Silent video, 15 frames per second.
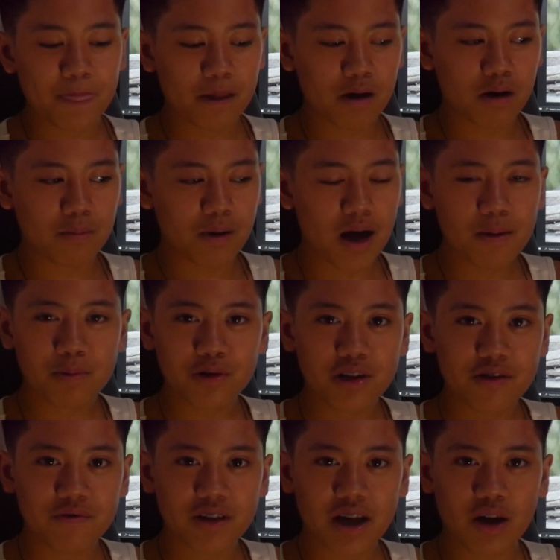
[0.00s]
I
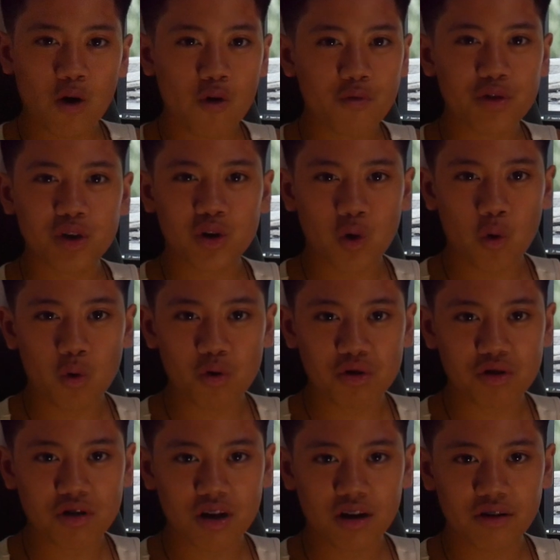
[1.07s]
believe that over the
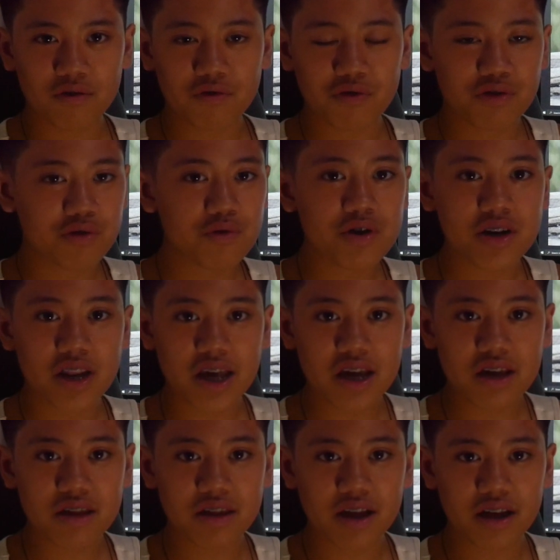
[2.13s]
course of 3
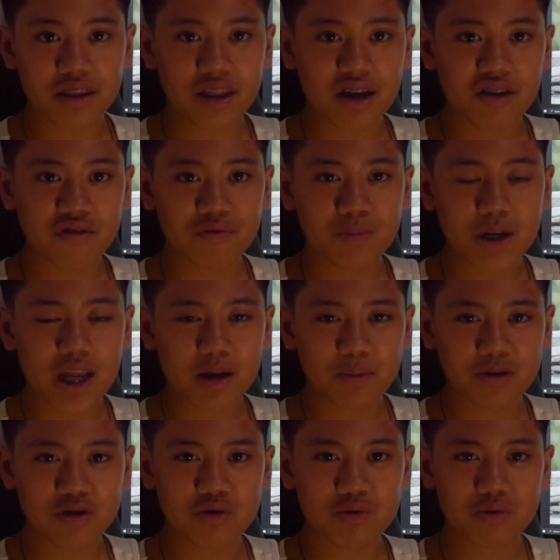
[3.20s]
days that they have been
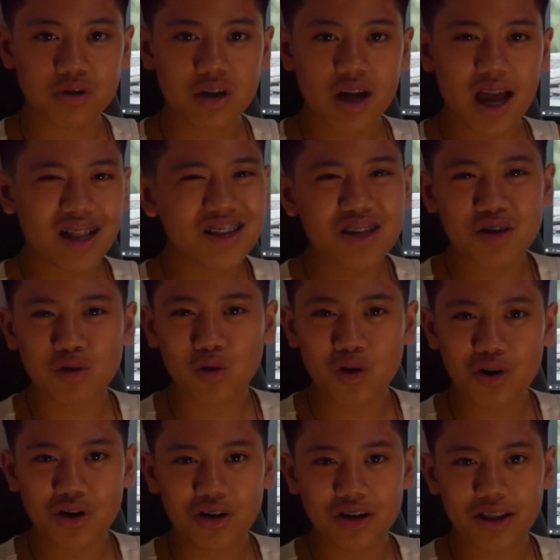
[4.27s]
able to at least
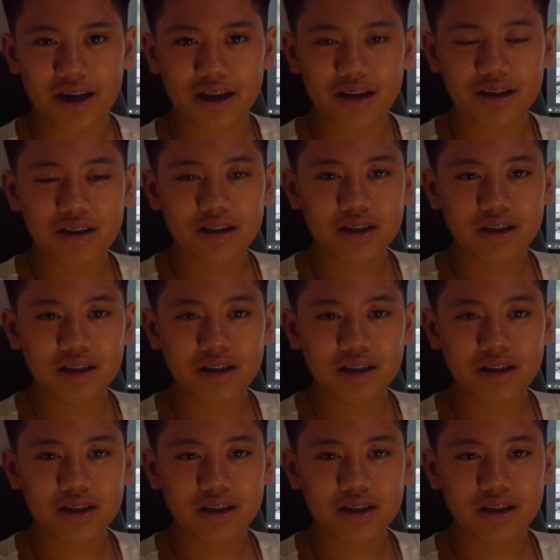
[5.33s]
learn that.